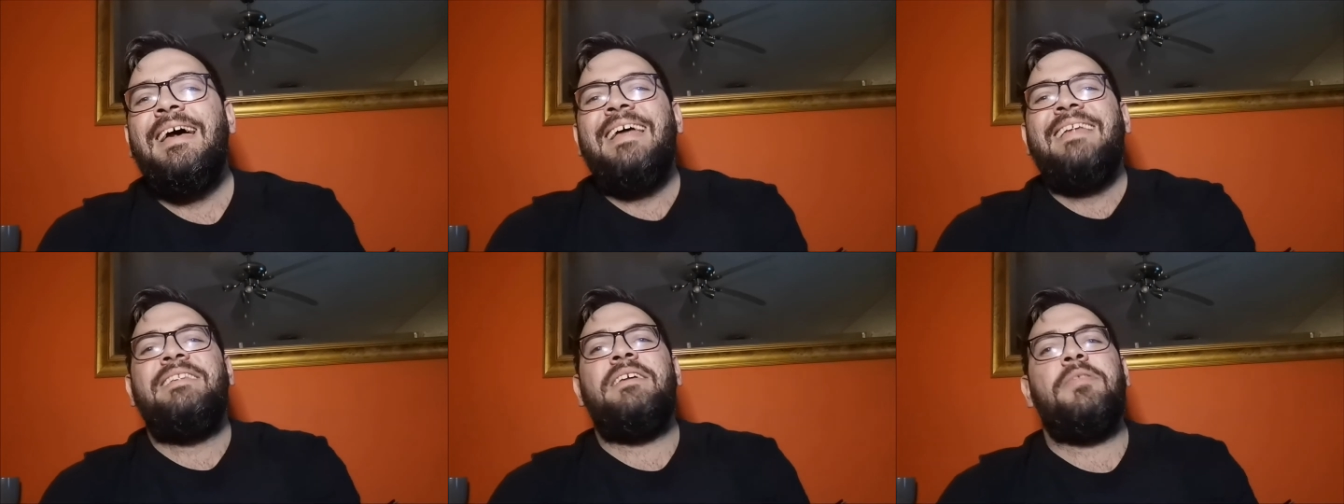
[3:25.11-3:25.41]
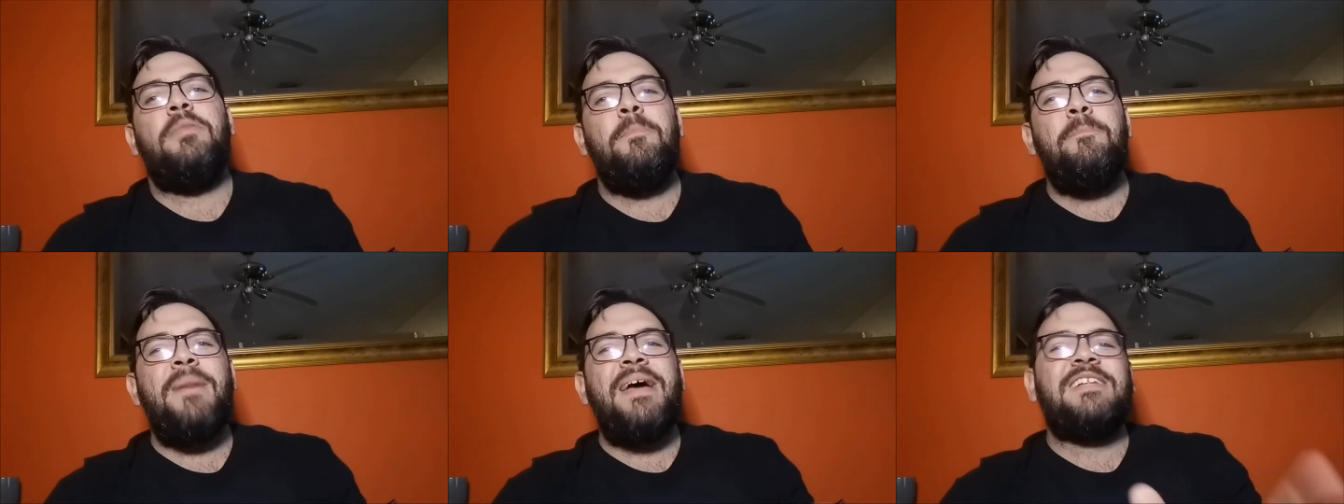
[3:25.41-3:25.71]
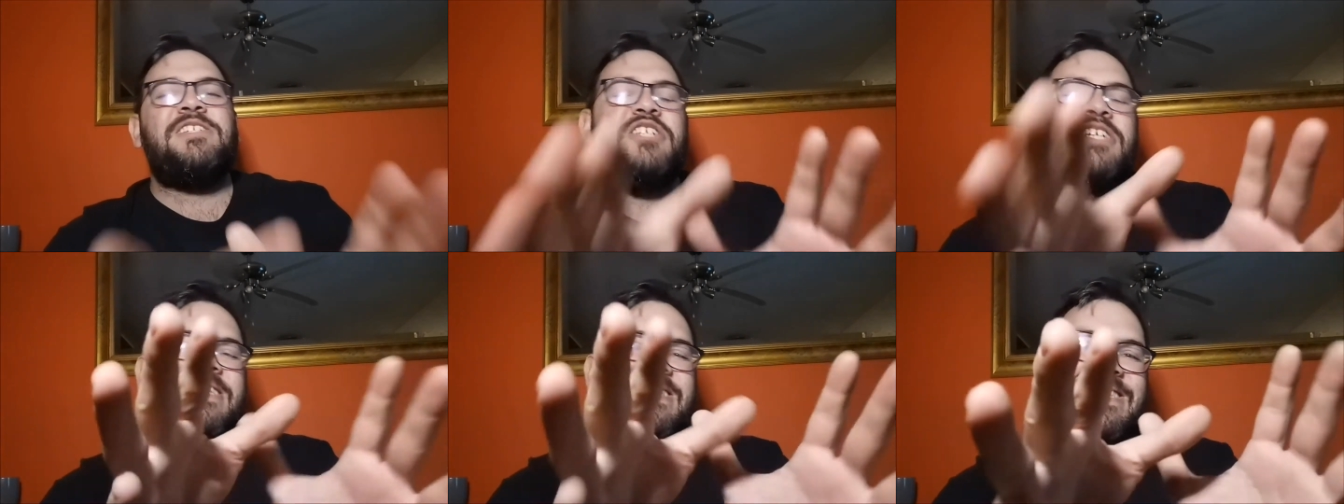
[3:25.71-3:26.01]
Now, the
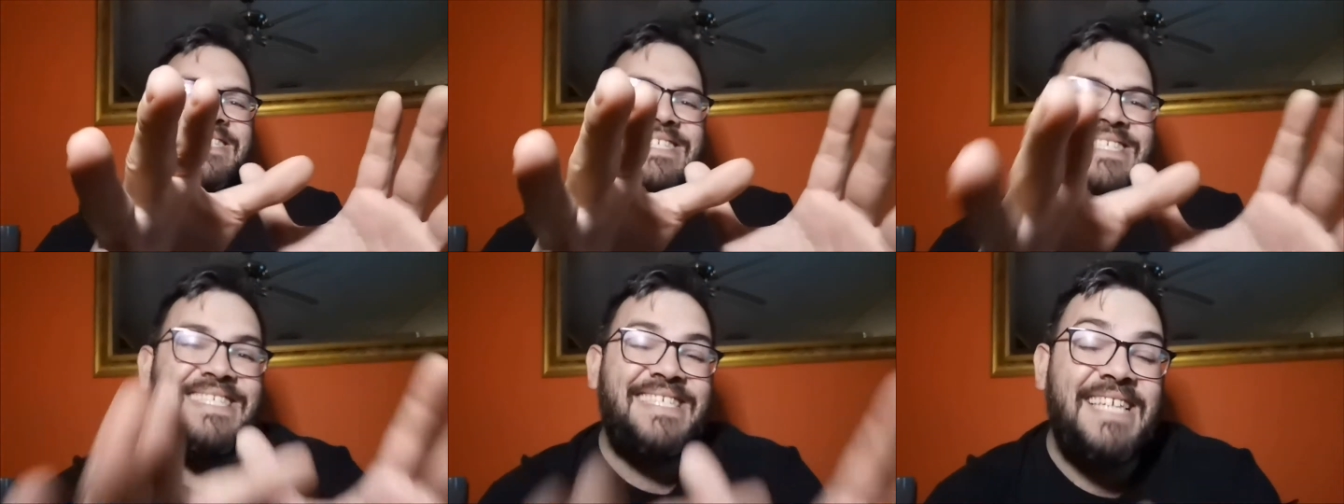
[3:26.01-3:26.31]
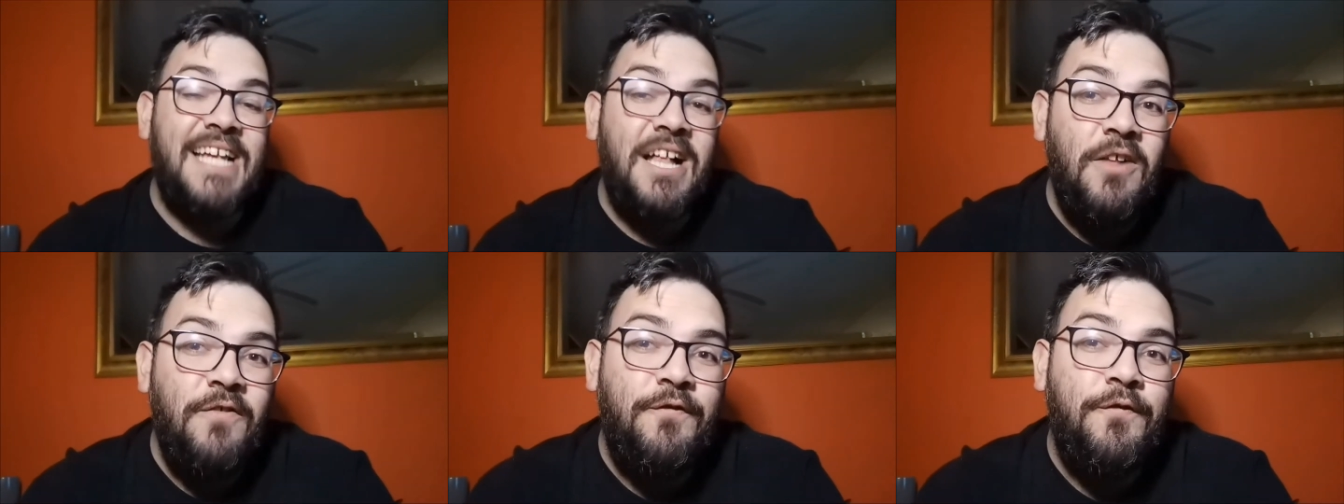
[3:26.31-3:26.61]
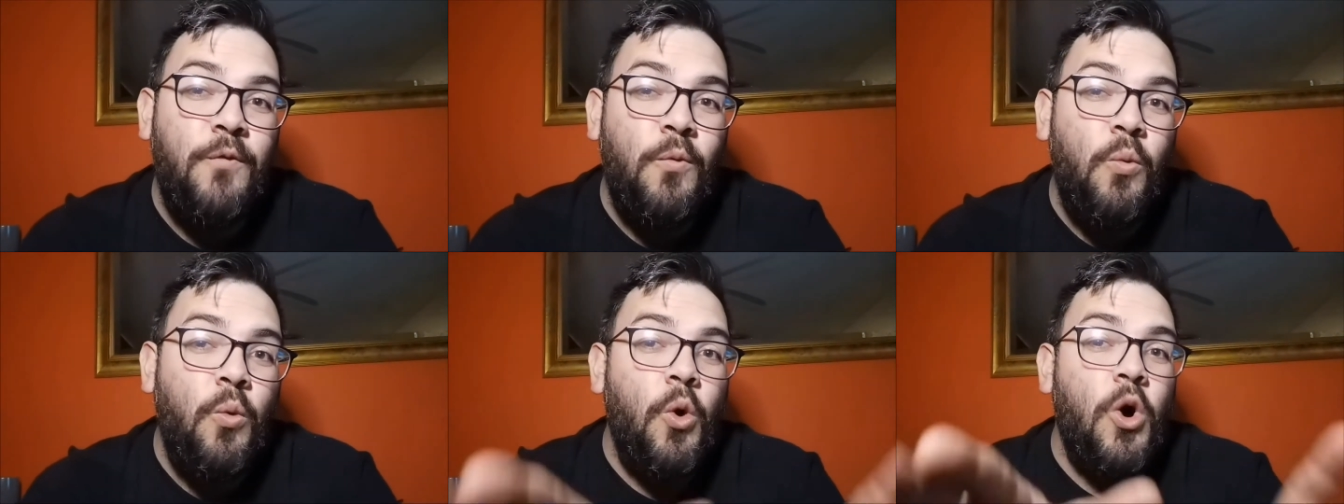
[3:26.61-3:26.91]
match itself
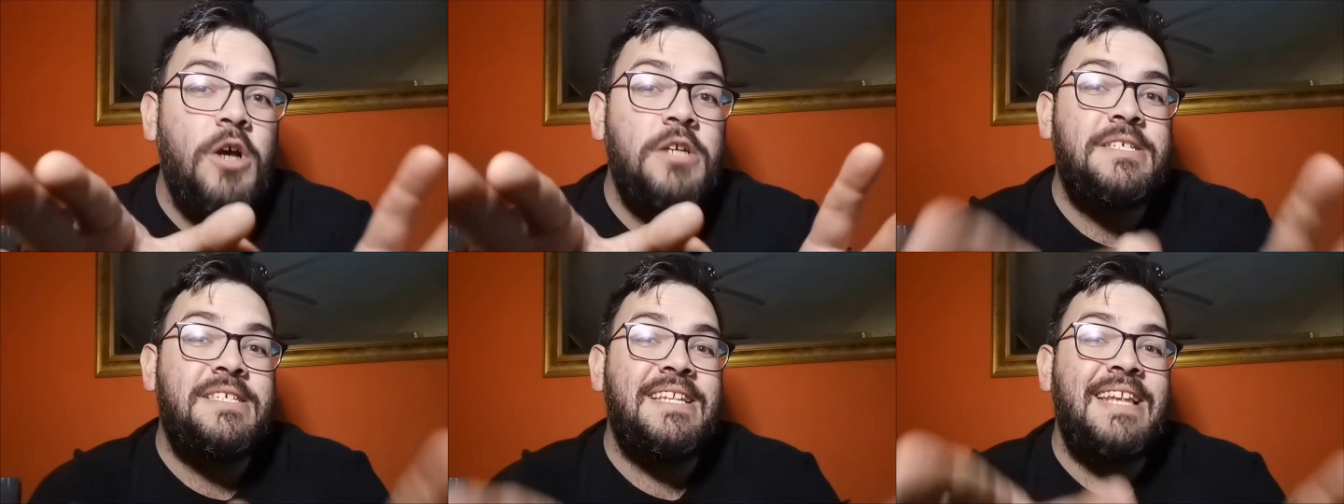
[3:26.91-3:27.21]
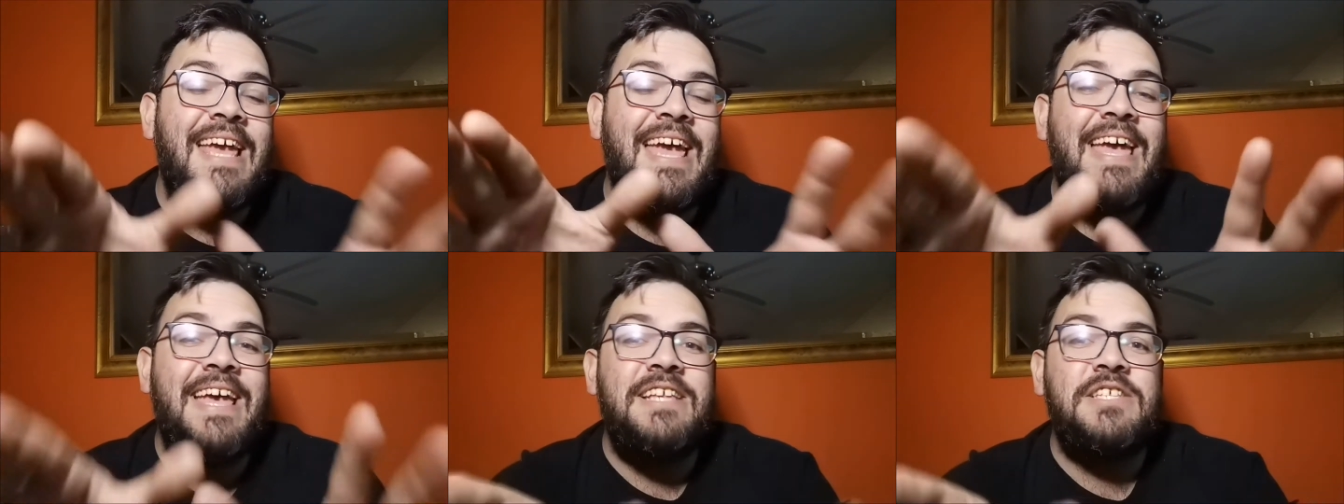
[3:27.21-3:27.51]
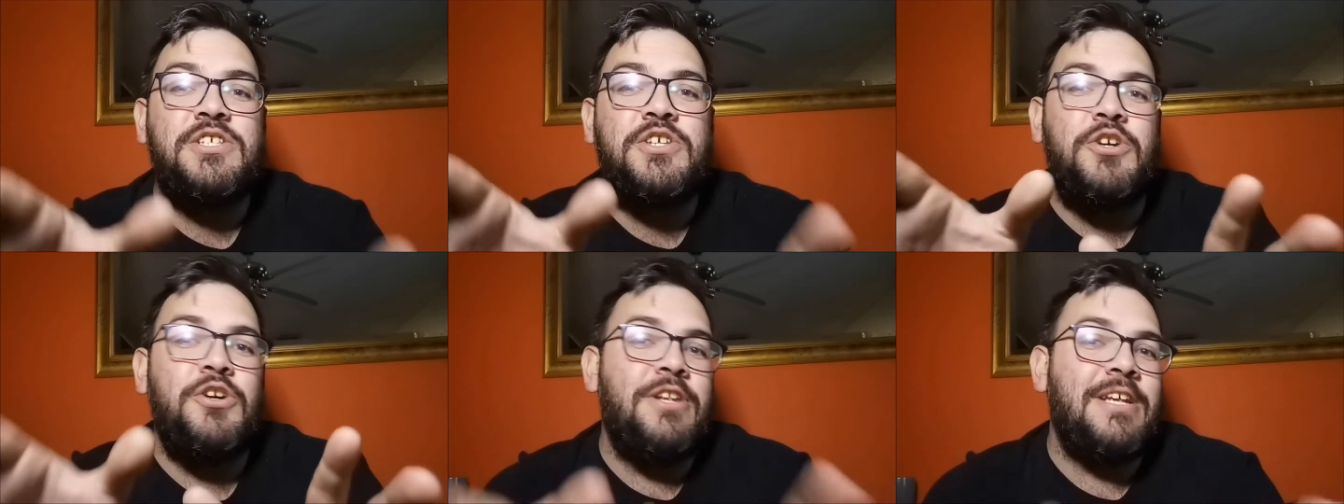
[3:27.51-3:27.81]
wasn't
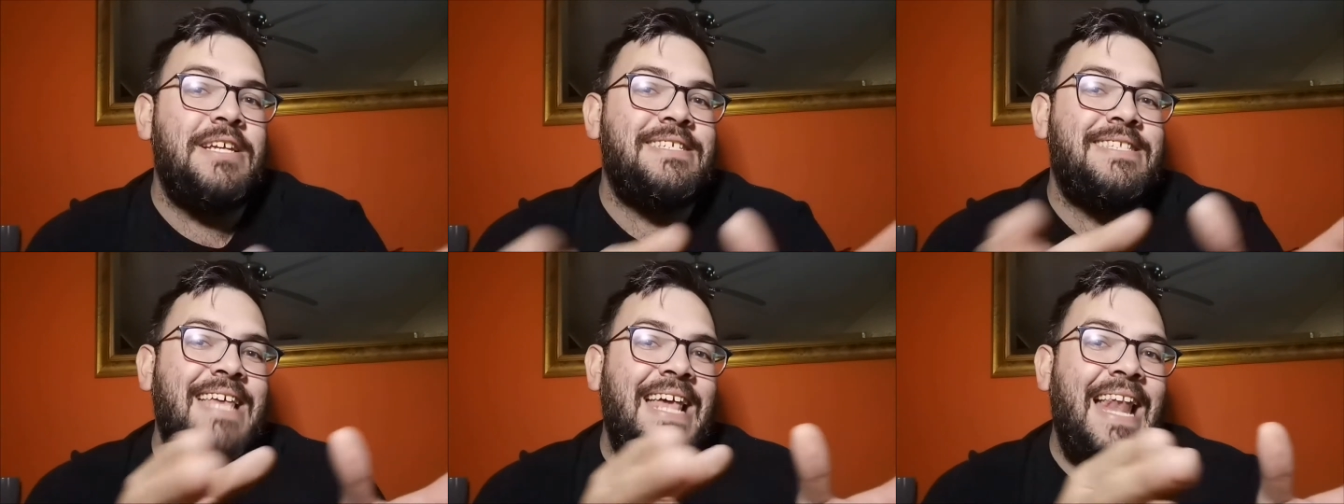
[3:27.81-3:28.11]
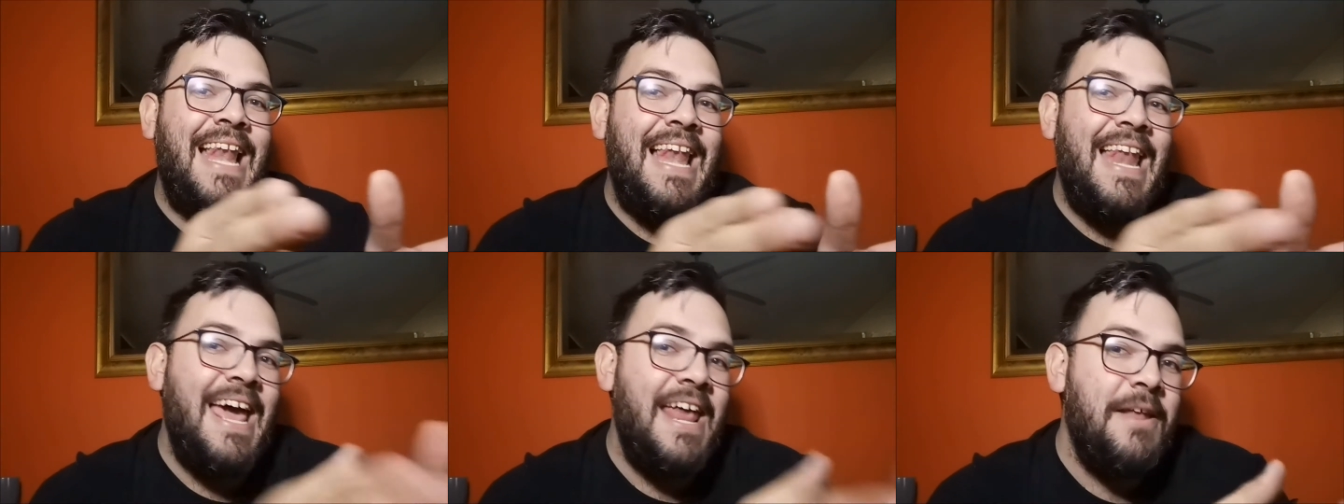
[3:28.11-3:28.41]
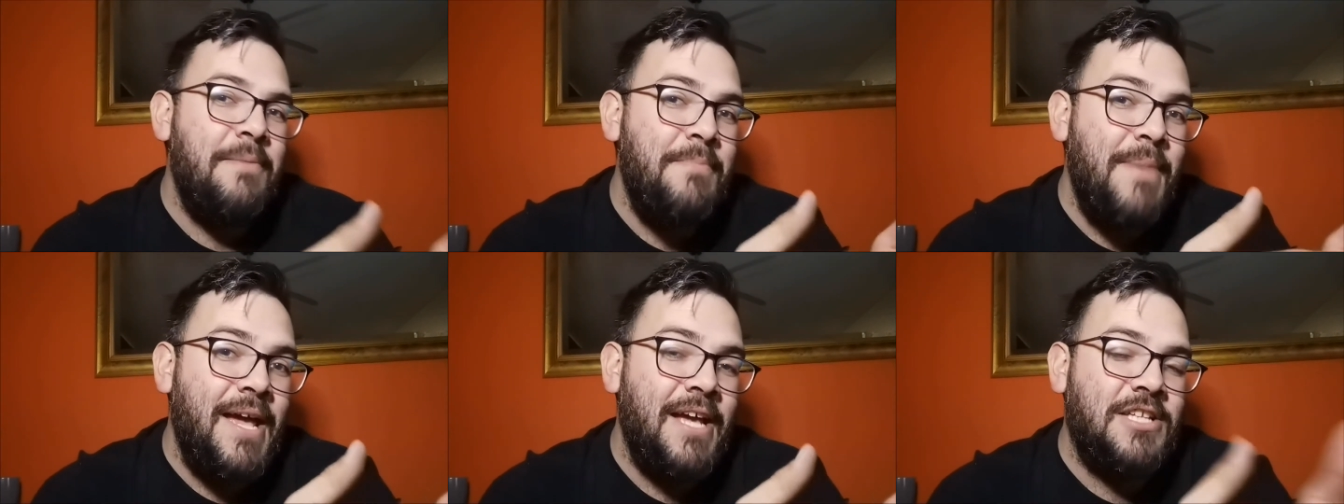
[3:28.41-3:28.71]
as good as their
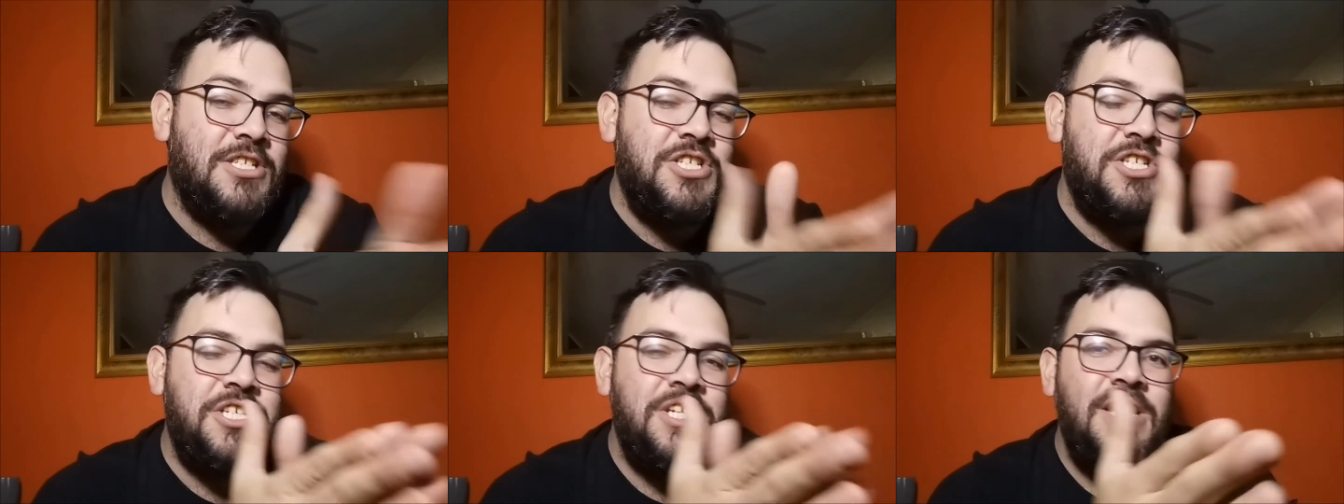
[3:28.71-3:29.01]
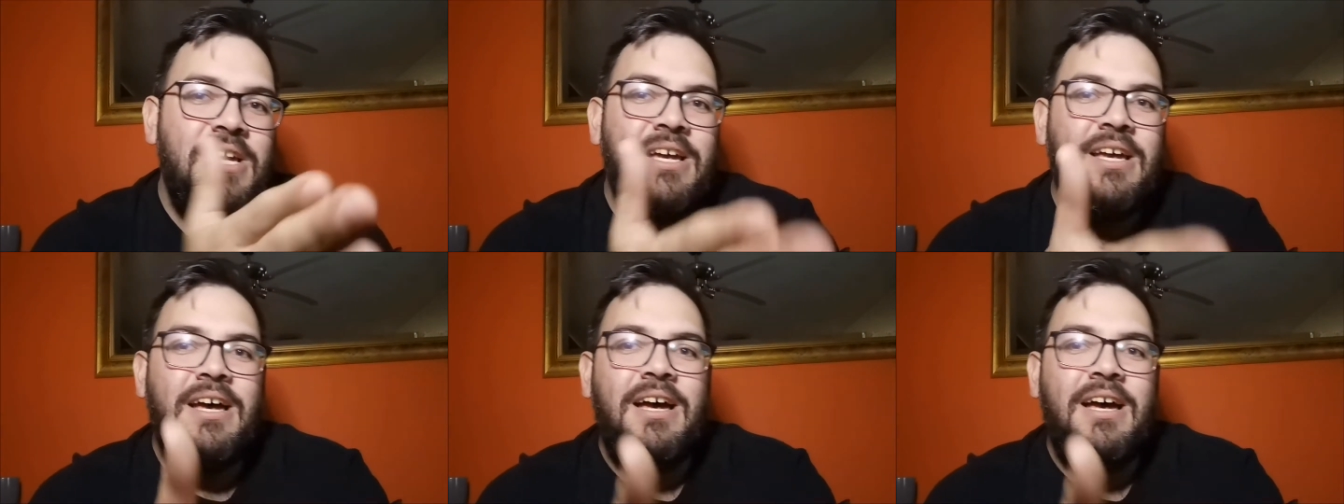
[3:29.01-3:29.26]
ladder match